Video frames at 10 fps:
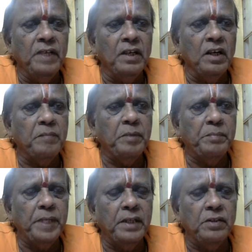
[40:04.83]
not
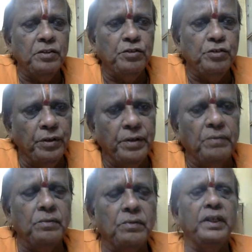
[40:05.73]
prepared to insure
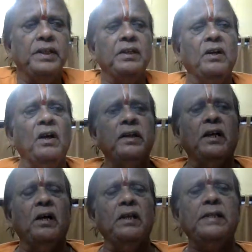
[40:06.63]
you. These are all the
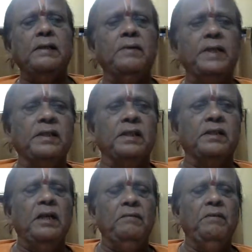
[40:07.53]

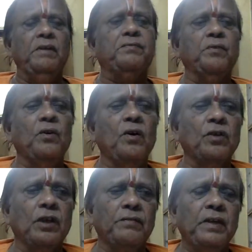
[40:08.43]
consequences which flow
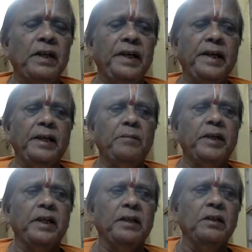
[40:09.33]
out of
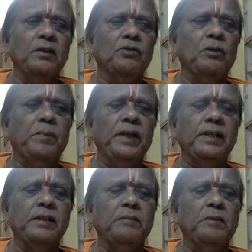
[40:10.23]
indemnity. So
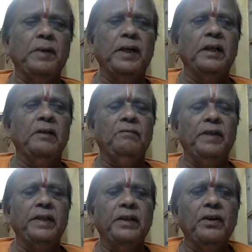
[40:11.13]
please remember,
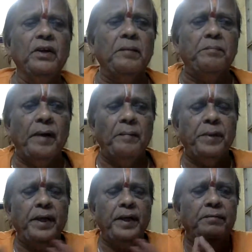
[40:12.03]
whether you are
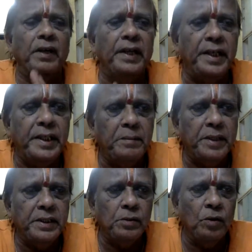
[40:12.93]
appearing for an
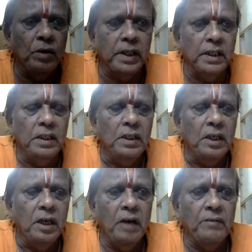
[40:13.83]
indemnity holder
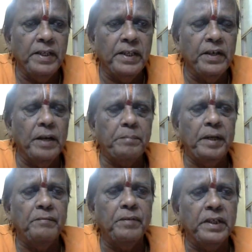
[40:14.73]
or whether you are
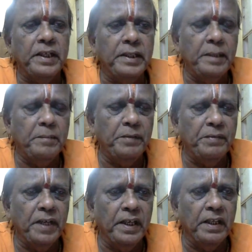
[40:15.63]
appearing for the
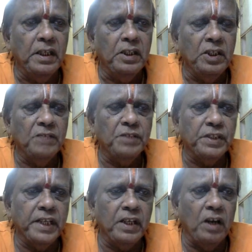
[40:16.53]
indemnifier, you have to
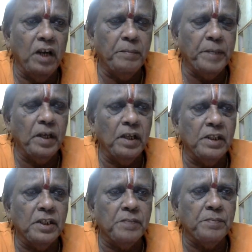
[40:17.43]
take all
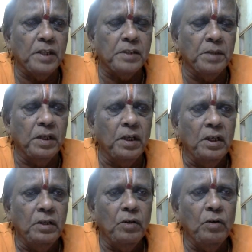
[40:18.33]
precautions possible.
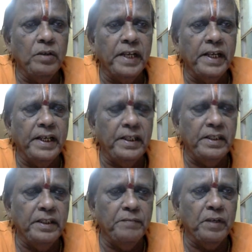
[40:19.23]
Don't take
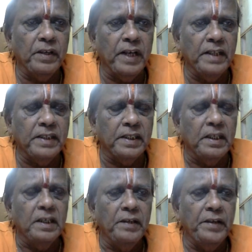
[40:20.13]
anything for granted.
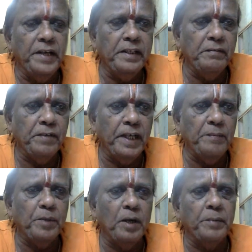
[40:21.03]
Read the file
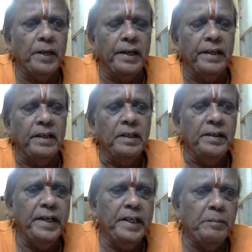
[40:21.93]
properly,
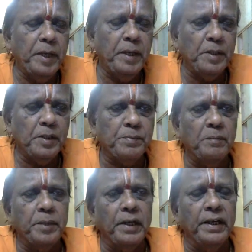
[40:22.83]
read the papers
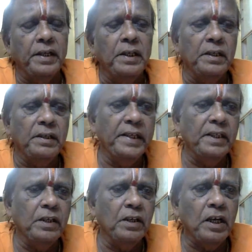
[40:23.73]
properly, read
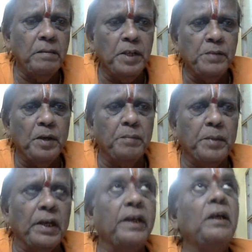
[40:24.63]
the documents
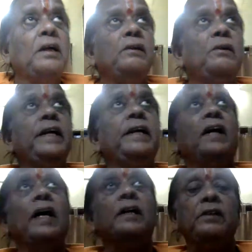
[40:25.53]
properly, read the
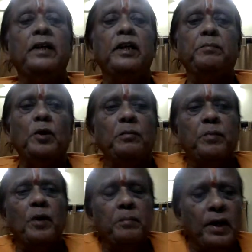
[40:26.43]
accident report
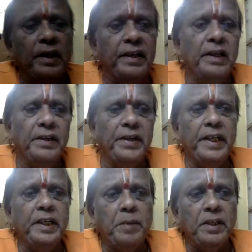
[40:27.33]
properly,
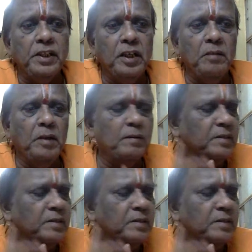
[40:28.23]
read the Panchanama